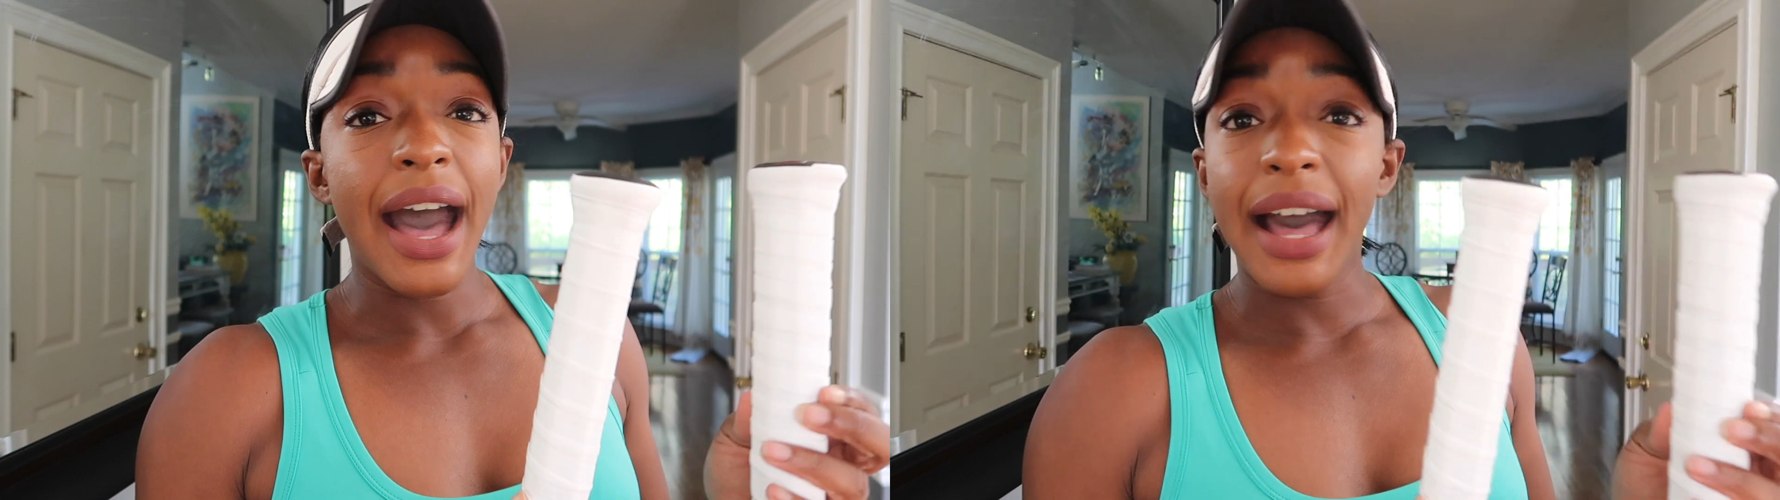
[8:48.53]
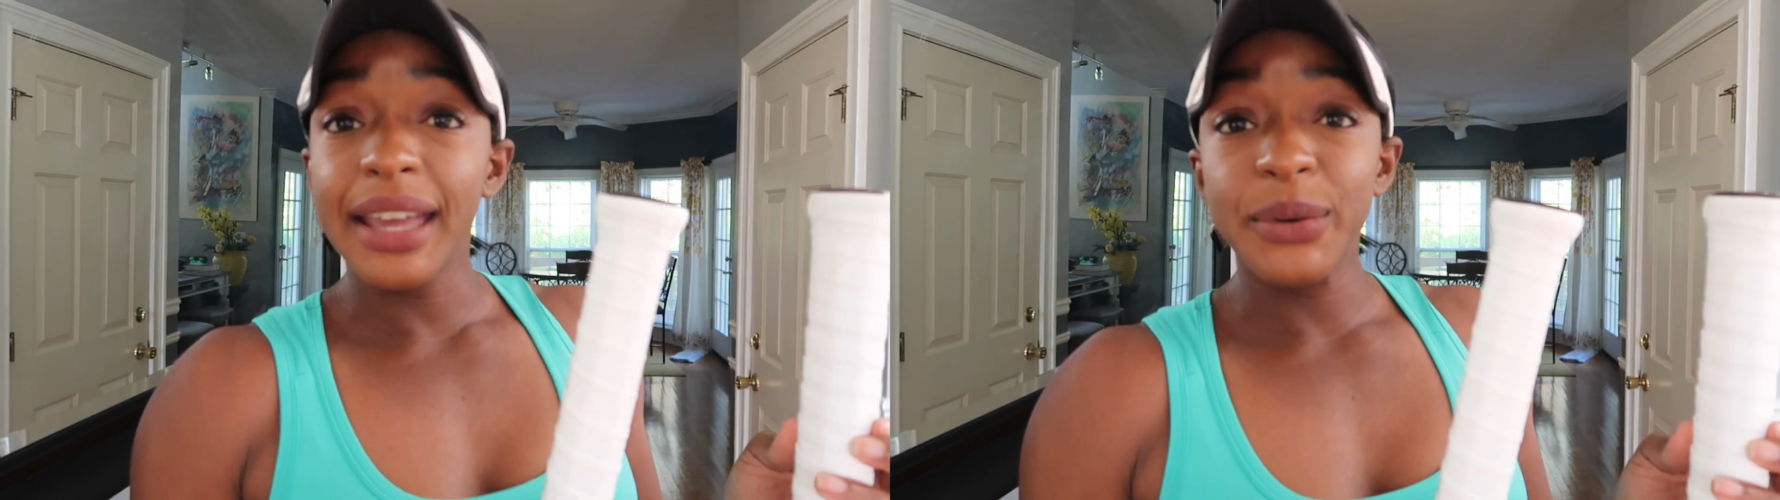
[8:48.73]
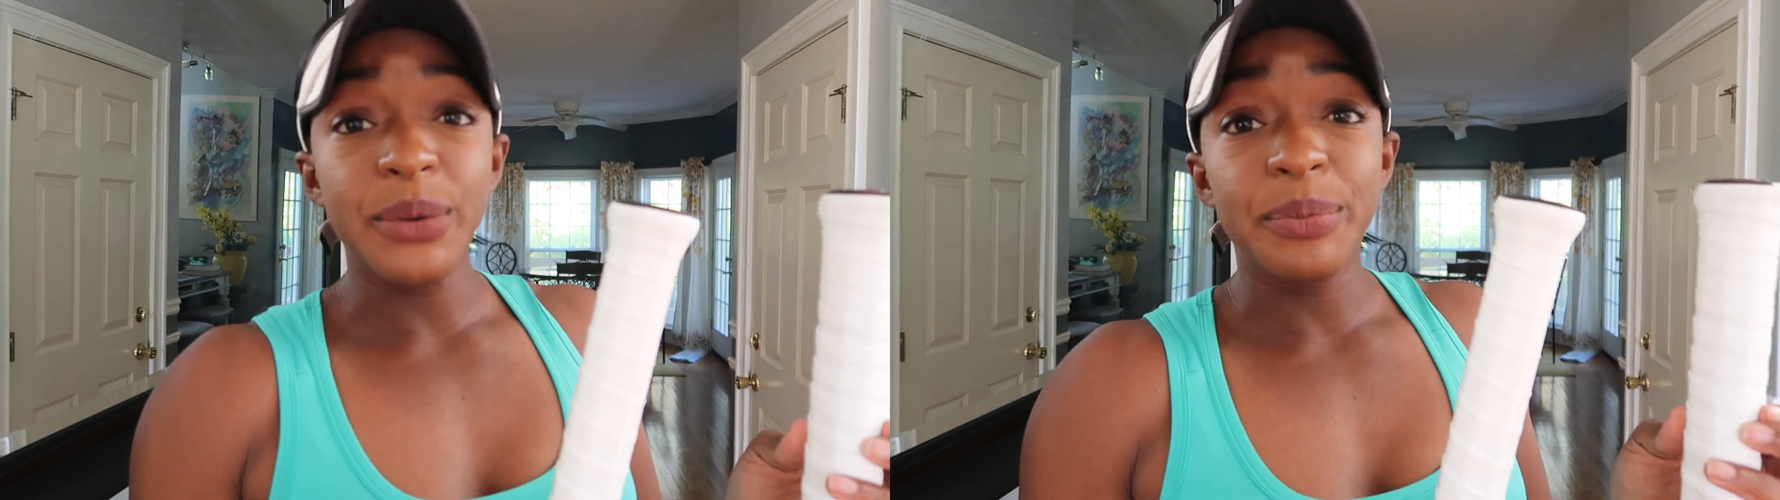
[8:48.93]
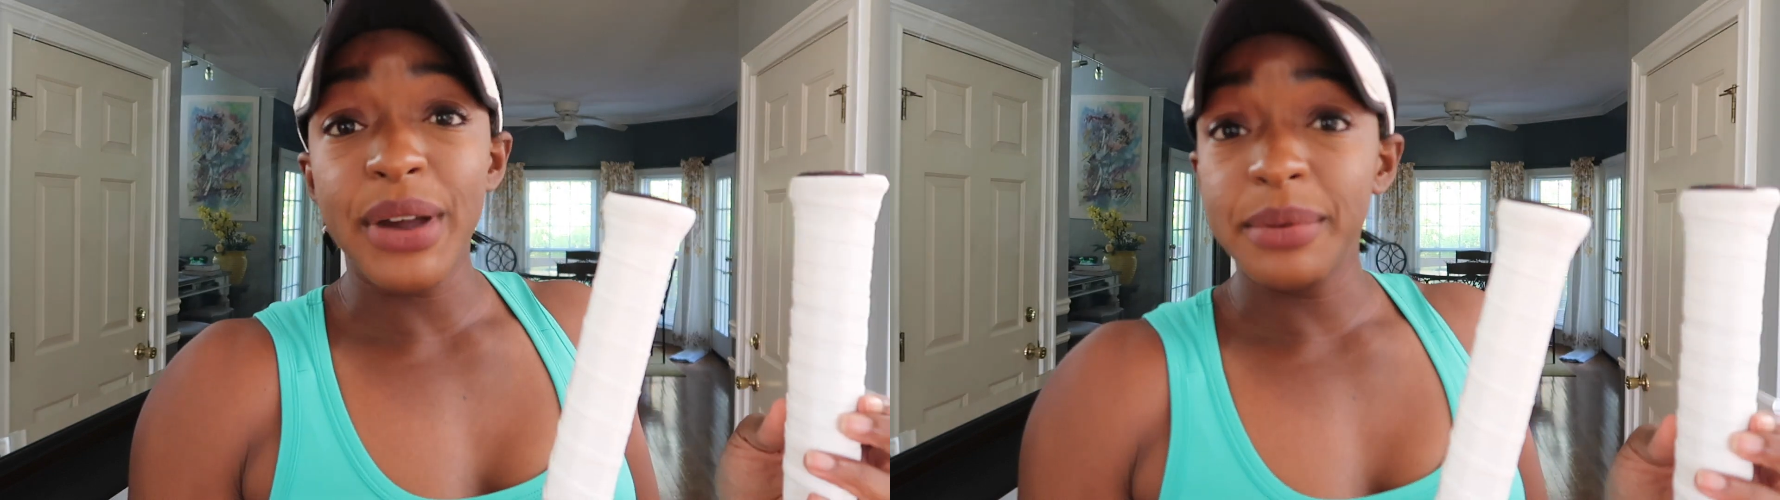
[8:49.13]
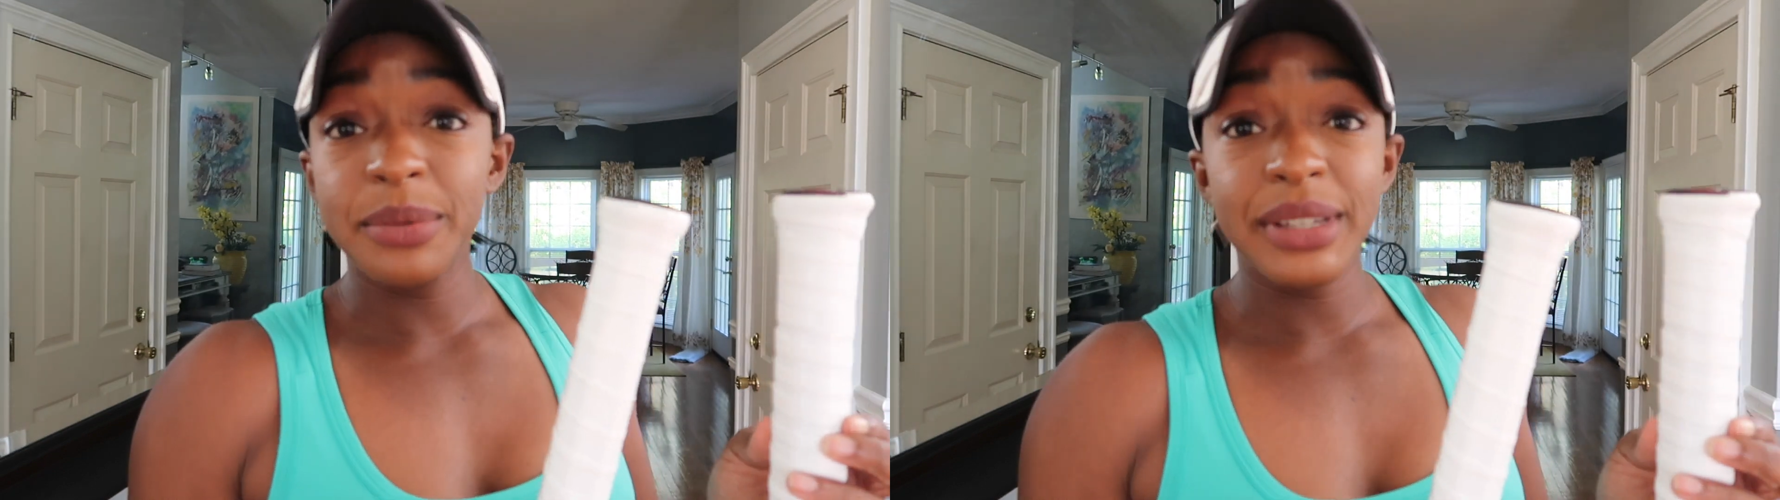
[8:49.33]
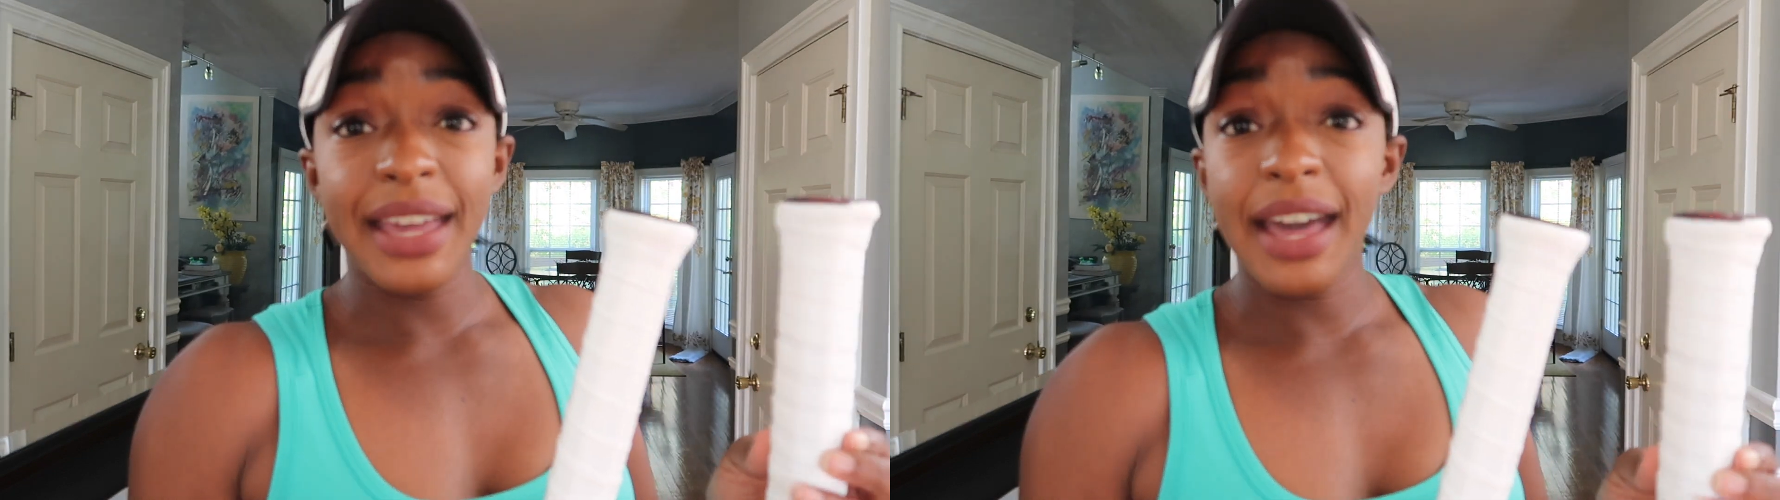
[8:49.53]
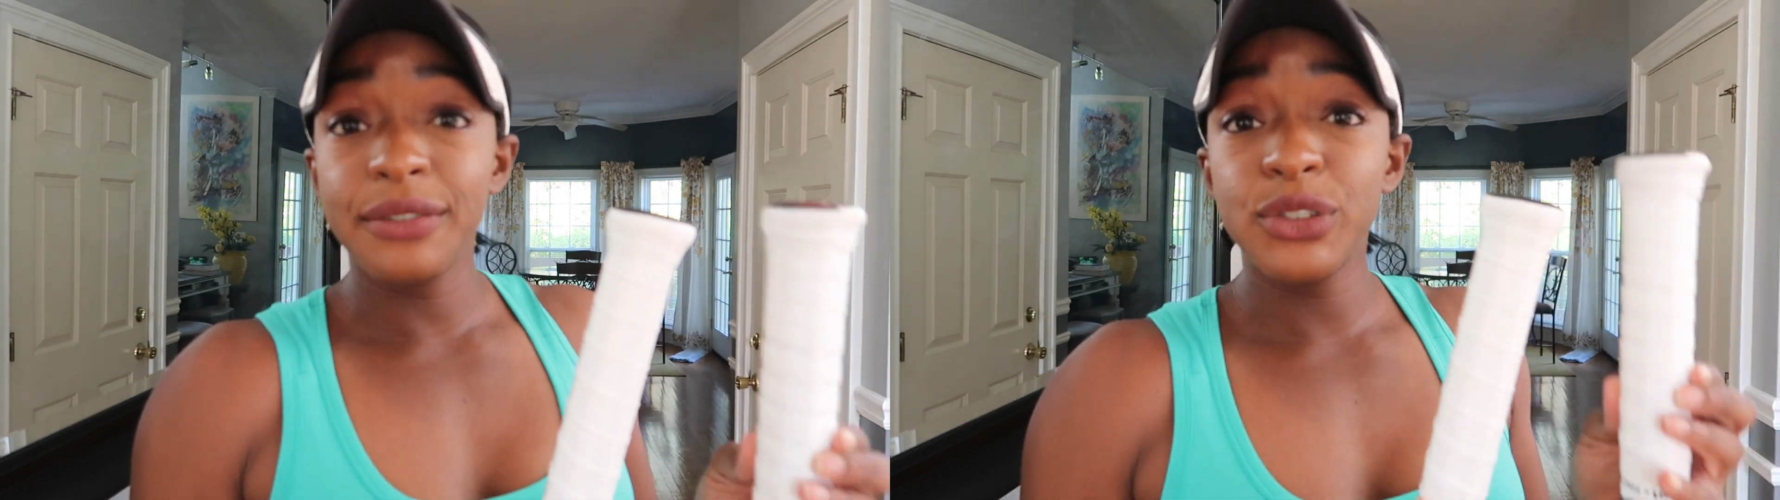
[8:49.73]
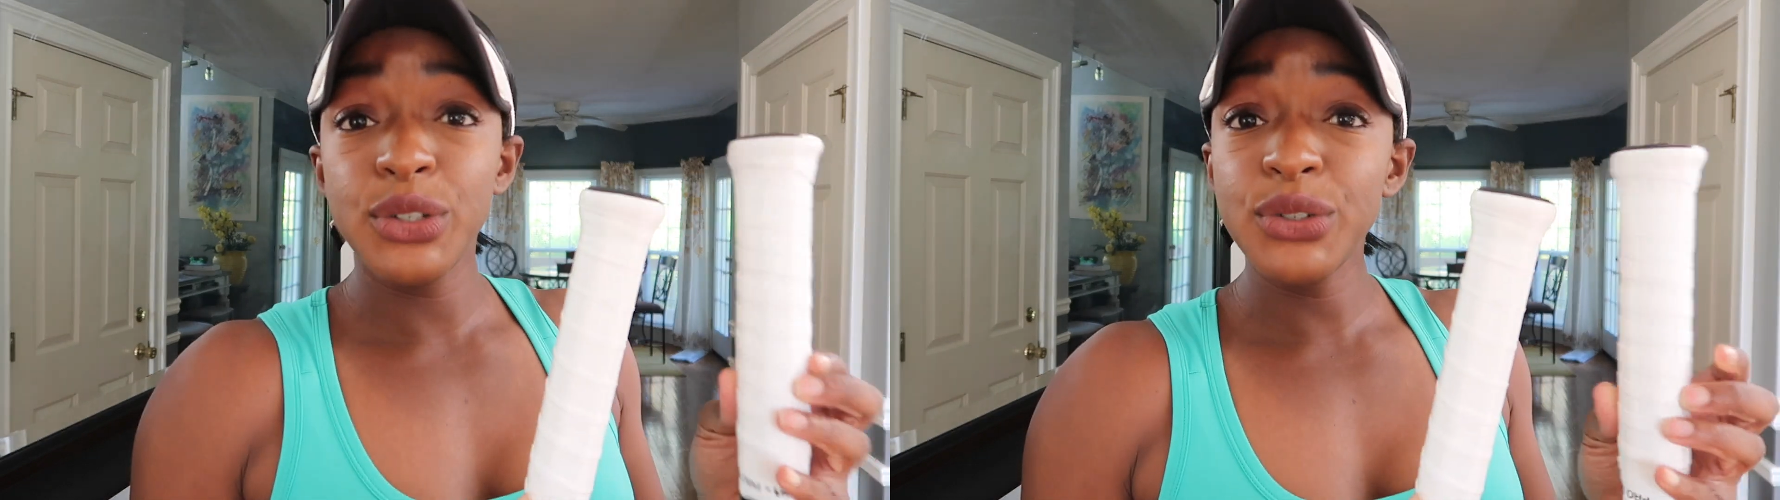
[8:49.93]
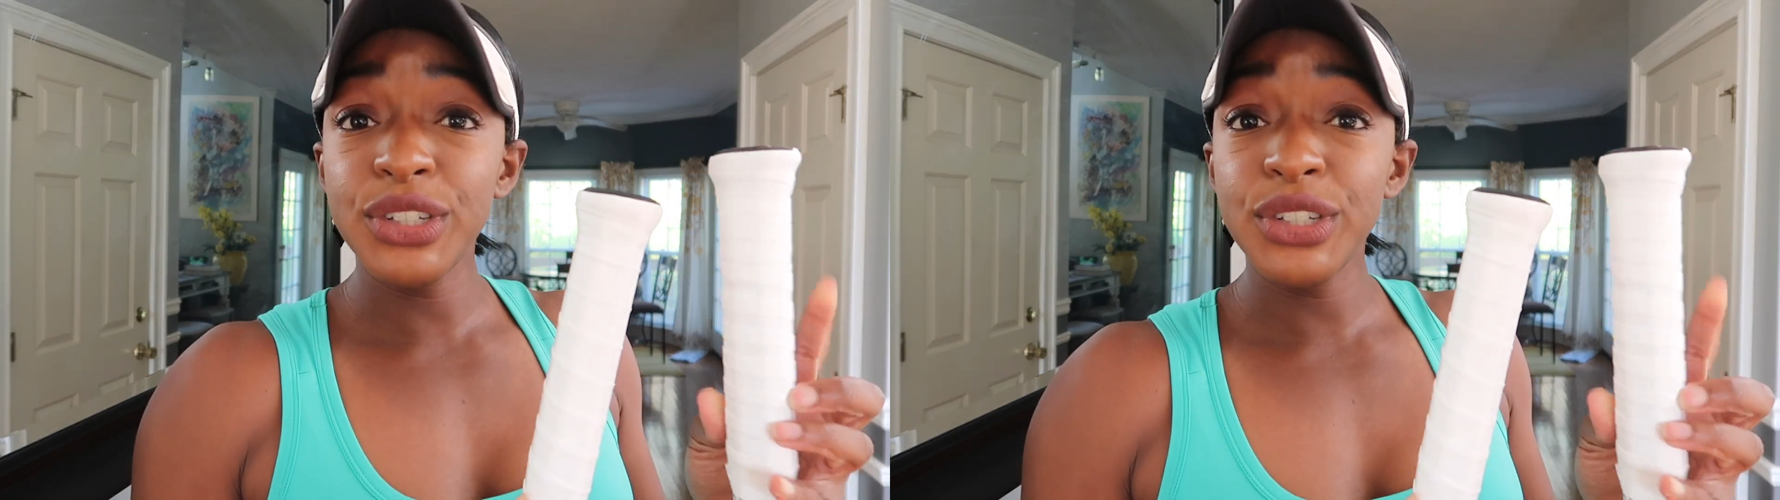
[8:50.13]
I will probably have 2